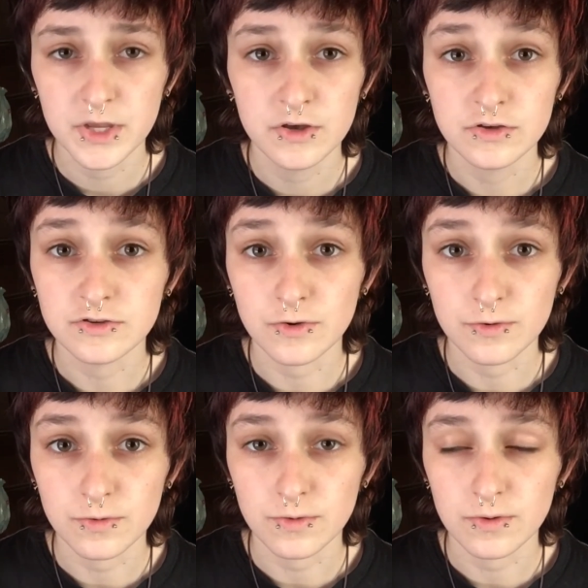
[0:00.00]

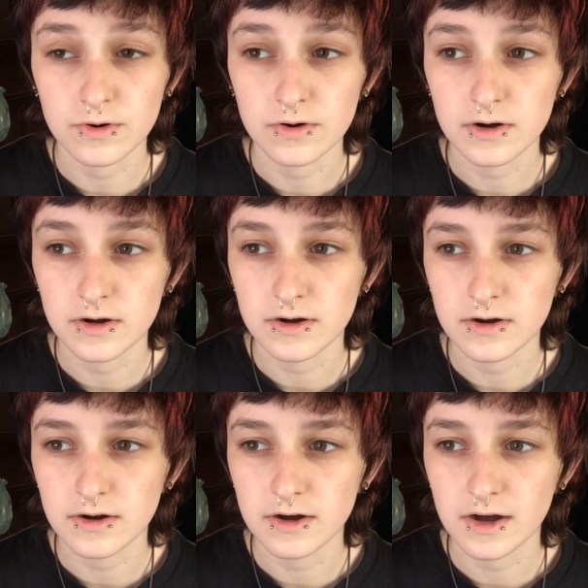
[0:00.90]
So
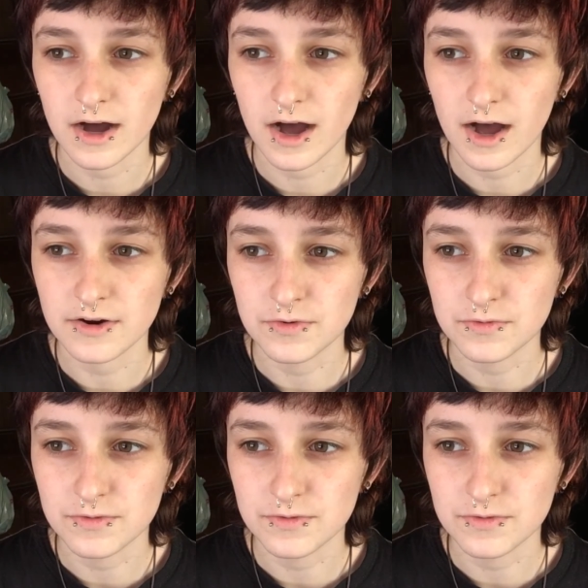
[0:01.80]
I don't